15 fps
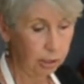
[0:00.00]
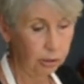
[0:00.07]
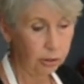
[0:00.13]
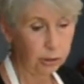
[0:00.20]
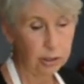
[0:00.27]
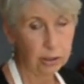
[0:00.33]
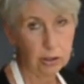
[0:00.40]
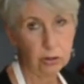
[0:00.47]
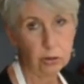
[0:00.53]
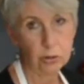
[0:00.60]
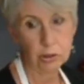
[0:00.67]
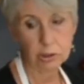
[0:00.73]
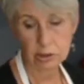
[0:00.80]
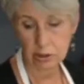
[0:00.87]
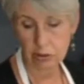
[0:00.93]
you're going to
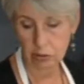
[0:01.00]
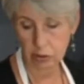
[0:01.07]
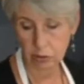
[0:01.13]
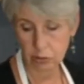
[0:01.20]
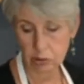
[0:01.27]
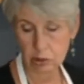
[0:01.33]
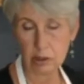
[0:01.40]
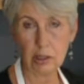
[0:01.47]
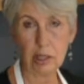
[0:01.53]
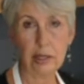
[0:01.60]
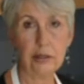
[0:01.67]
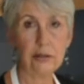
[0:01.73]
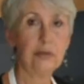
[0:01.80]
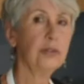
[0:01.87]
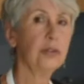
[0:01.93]
notice that they use a
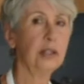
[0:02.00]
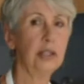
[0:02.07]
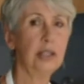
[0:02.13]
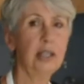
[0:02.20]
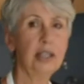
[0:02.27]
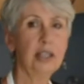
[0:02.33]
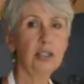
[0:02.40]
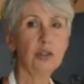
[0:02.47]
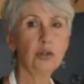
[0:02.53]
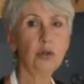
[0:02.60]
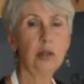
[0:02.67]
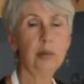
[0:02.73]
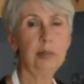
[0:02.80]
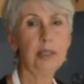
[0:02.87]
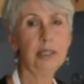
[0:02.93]
lot of the
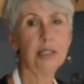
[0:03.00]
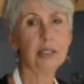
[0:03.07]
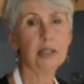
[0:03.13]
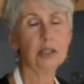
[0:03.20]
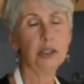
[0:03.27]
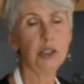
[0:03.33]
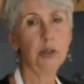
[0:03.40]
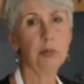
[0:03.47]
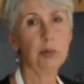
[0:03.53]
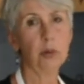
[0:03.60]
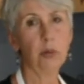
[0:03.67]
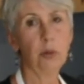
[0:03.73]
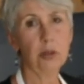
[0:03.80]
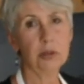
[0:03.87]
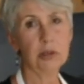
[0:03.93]
soybean and the cheaper
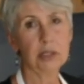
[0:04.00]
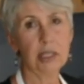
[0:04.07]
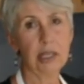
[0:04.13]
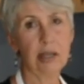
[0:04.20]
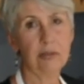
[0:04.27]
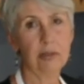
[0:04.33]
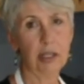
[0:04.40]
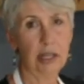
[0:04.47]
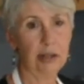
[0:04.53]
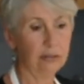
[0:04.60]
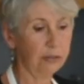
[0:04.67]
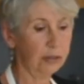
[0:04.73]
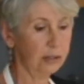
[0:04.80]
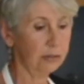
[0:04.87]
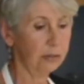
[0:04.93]
oils that have a lot
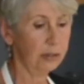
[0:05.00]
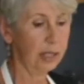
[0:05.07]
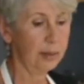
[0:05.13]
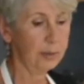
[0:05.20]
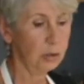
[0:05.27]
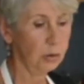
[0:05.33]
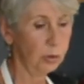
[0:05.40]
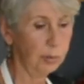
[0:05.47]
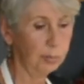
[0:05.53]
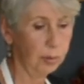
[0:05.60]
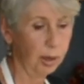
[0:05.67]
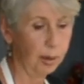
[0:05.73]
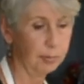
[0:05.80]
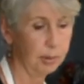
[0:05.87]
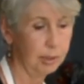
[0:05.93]
of inflammatory
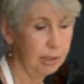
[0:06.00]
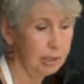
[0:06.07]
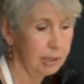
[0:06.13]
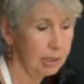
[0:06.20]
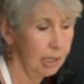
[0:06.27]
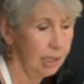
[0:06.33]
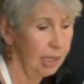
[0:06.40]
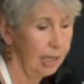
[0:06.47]
properties,